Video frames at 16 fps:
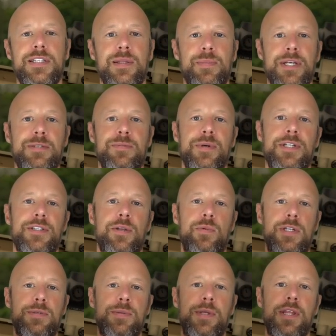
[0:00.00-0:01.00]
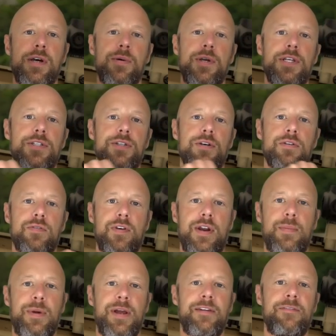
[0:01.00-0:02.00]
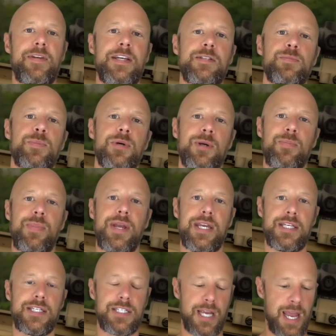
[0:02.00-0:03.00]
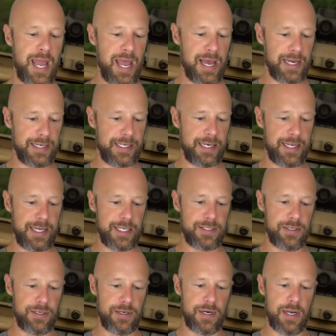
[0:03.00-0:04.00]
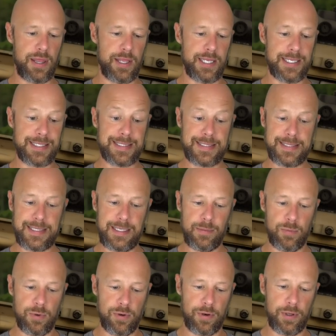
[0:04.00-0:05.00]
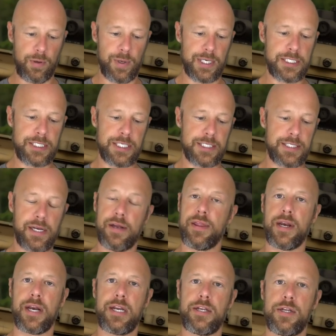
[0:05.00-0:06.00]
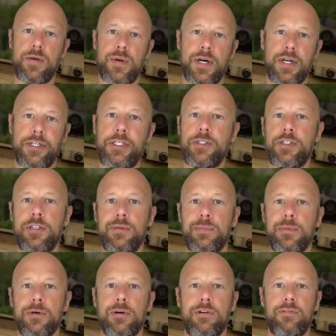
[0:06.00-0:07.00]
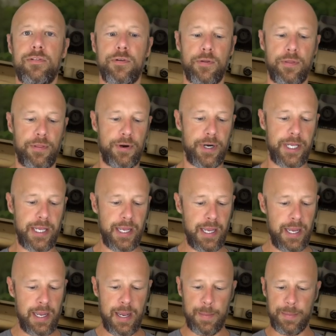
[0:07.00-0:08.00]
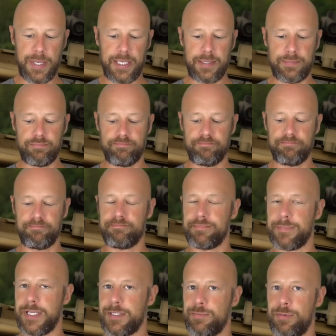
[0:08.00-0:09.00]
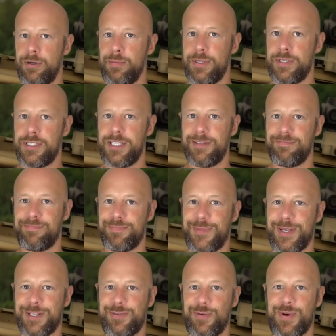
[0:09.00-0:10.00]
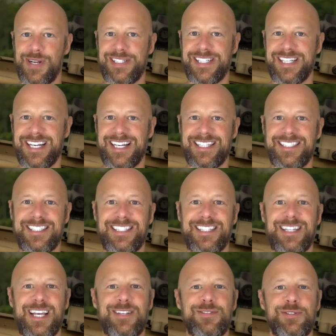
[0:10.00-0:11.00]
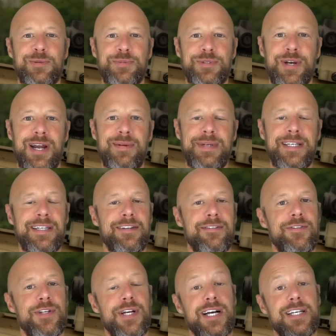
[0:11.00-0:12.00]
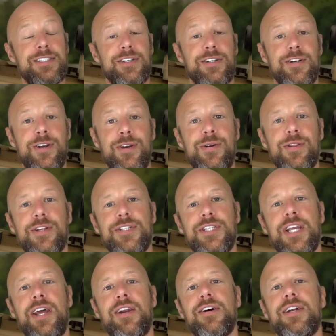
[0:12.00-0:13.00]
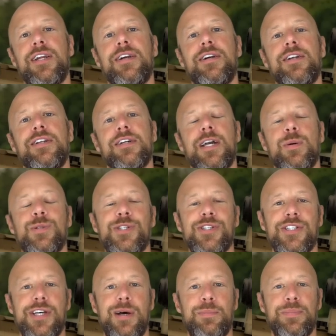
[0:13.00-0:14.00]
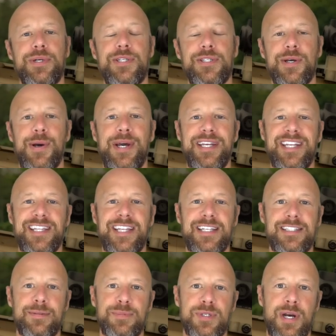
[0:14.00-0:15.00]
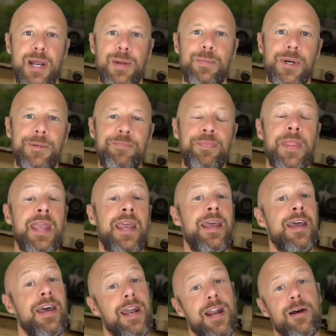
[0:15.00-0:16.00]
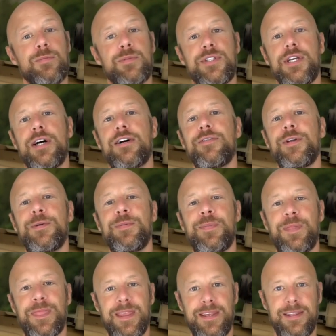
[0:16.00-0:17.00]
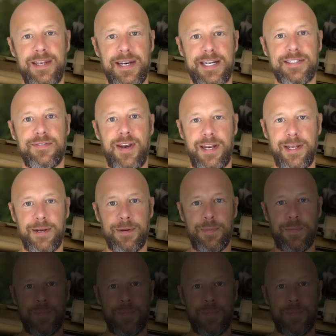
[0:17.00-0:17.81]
The best place to reach me though is over at my Facebook page. I tend to answer and see more of the questions there than I do on YouTube or Full30. But that's pretty much it. Thanks for watching, guys. Thanks for subscribing. If you guys are new to the channel here and you like what you saw, please go ahead and hit that subscribe button. And I hope to see all of you in the next video.